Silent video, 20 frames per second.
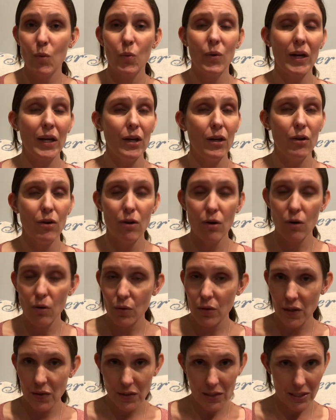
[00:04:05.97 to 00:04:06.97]
We know
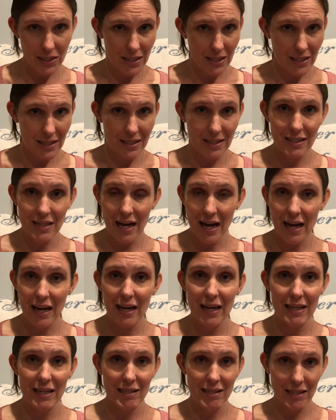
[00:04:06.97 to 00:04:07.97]
that this is not
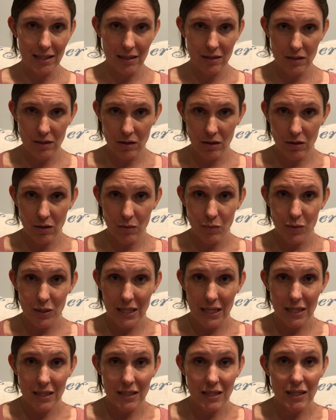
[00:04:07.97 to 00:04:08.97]
ideal
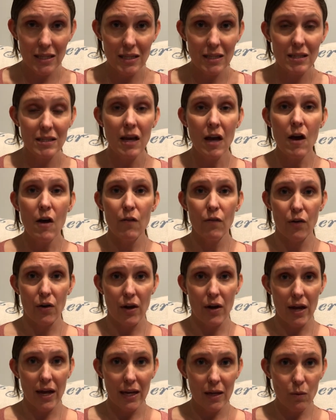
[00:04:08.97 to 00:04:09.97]
circumstances for
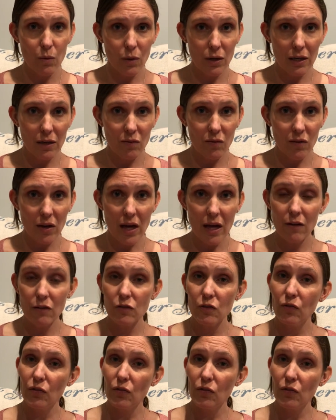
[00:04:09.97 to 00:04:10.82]
anyone involved,